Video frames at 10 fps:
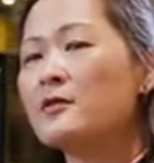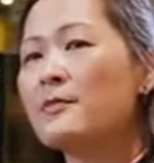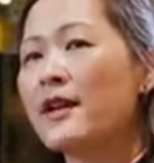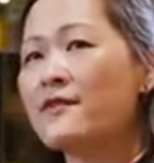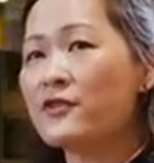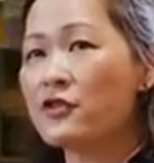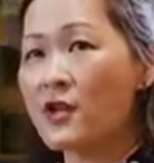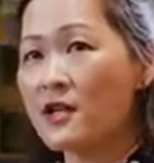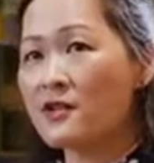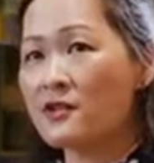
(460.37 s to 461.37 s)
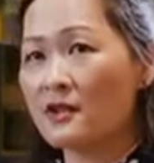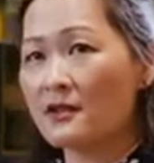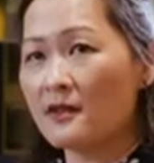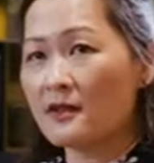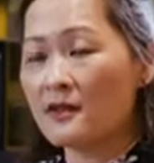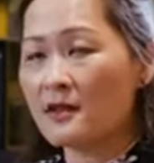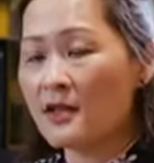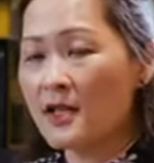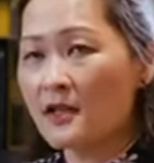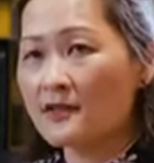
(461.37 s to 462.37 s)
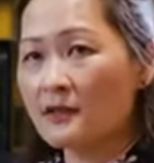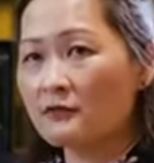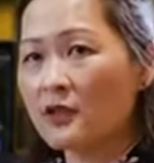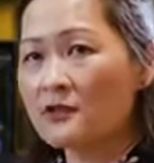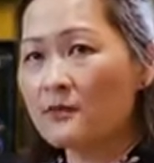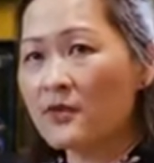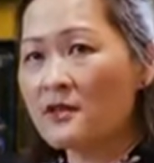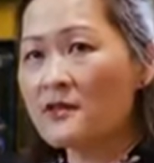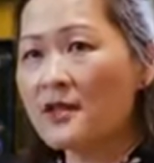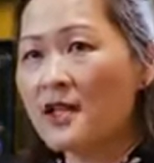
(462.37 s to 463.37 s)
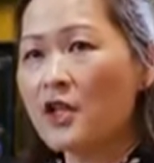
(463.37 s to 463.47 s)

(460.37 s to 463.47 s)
it might have stretched the sclerotomies.